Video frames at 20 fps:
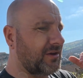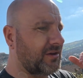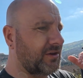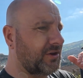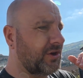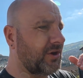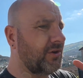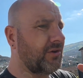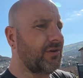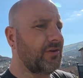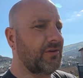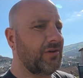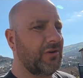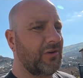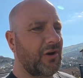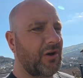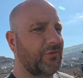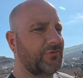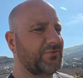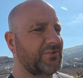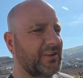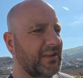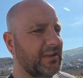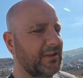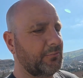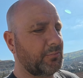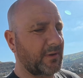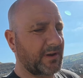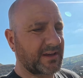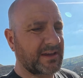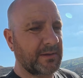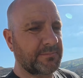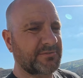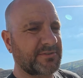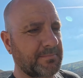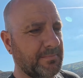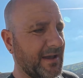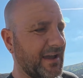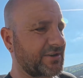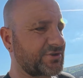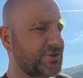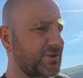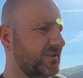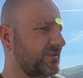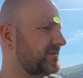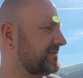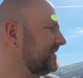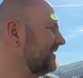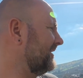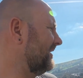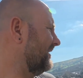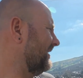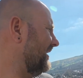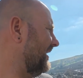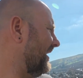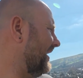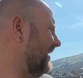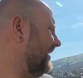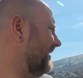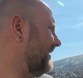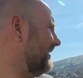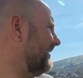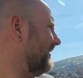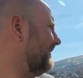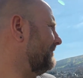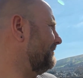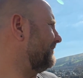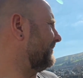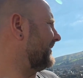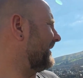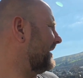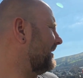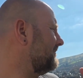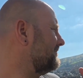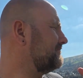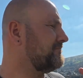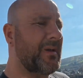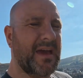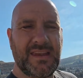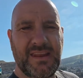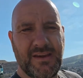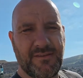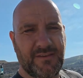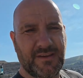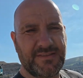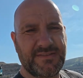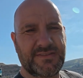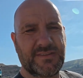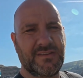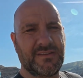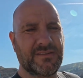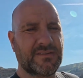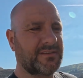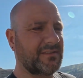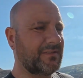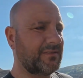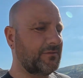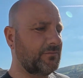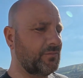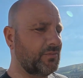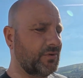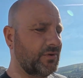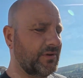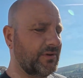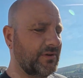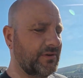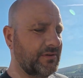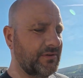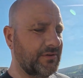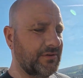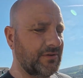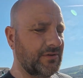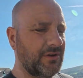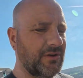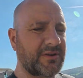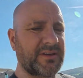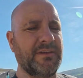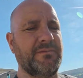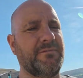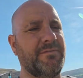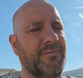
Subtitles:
you obviously, when it comes to bashers, many of us were looking